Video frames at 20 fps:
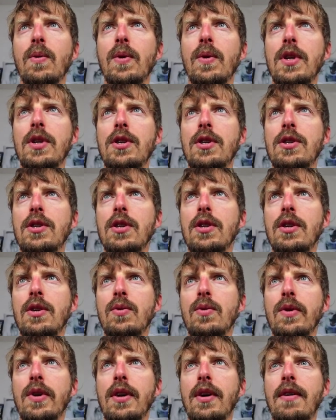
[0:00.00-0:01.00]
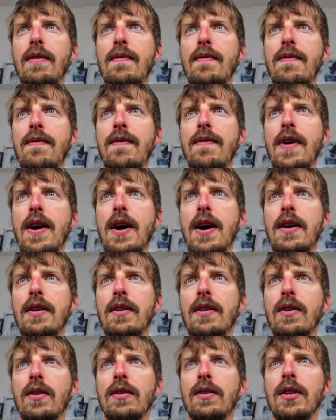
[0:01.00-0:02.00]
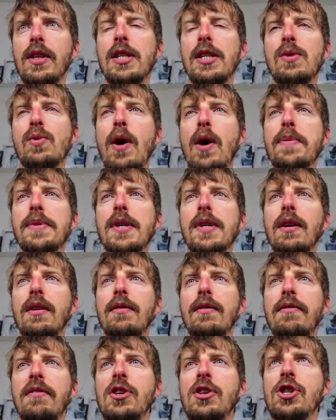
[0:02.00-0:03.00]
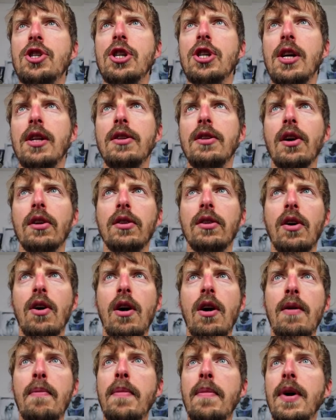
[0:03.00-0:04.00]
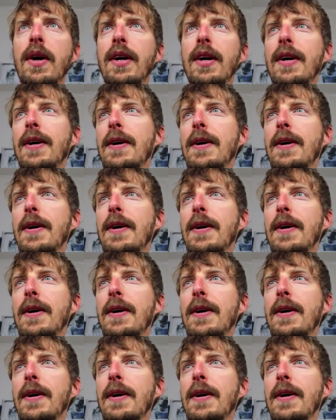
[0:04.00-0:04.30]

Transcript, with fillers: which you can find on this website, fishshell.com.